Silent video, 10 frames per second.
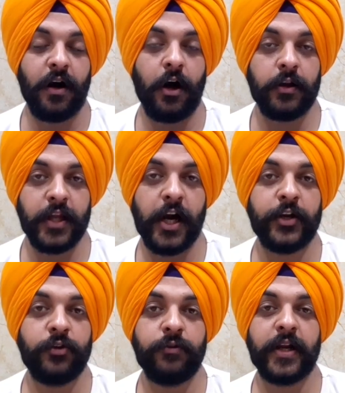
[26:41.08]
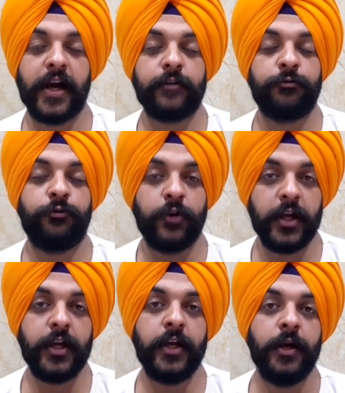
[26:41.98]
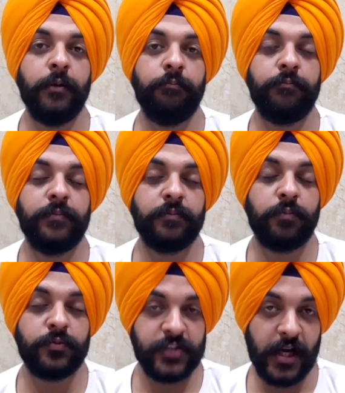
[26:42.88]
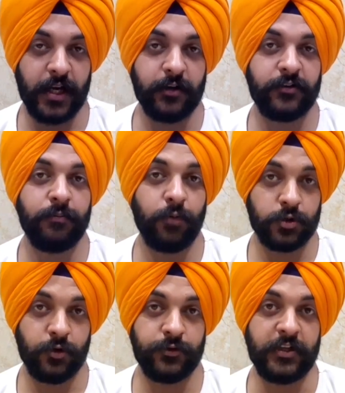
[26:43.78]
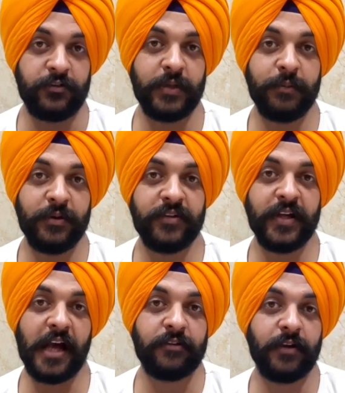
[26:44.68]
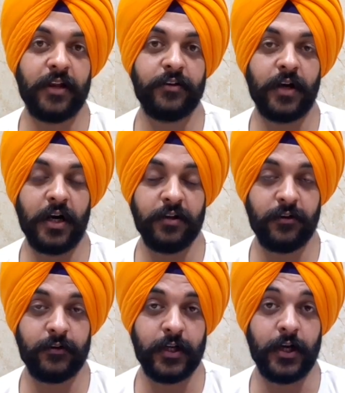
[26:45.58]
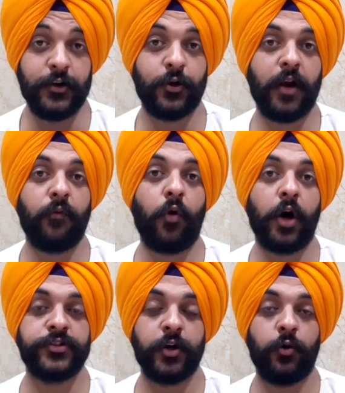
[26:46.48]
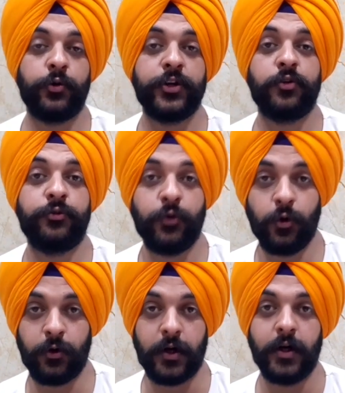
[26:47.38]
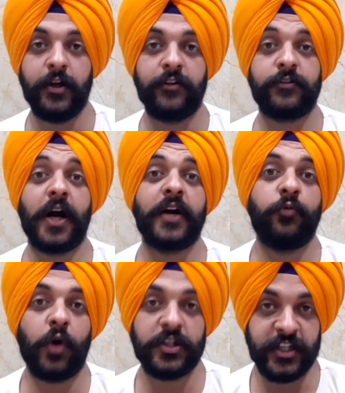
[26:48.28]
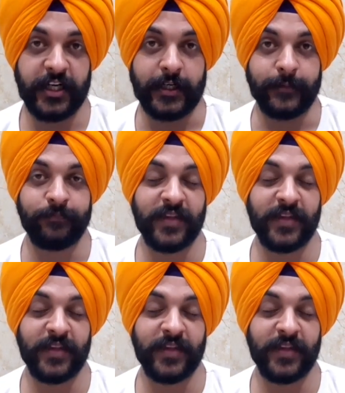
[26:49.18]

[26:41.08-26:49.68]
On that you will get free channels, both of these, BBC as well as Al Jazeera. You can watch it on your phone. Start watching it.